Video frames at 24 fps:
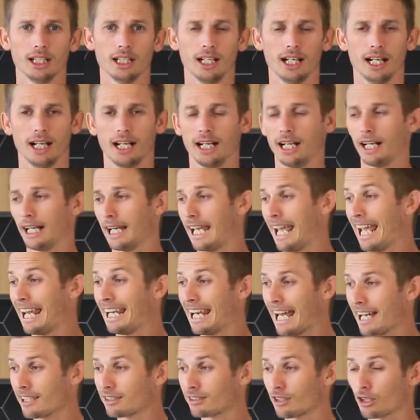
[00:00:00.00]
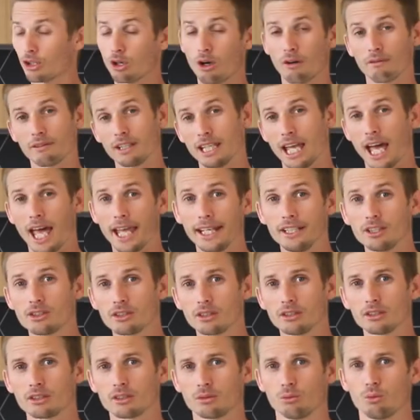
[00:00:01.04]
And as the coffee
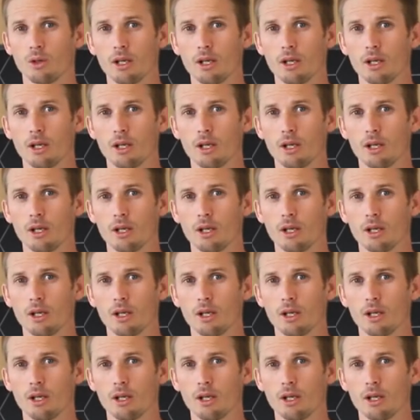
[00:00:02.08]
ages,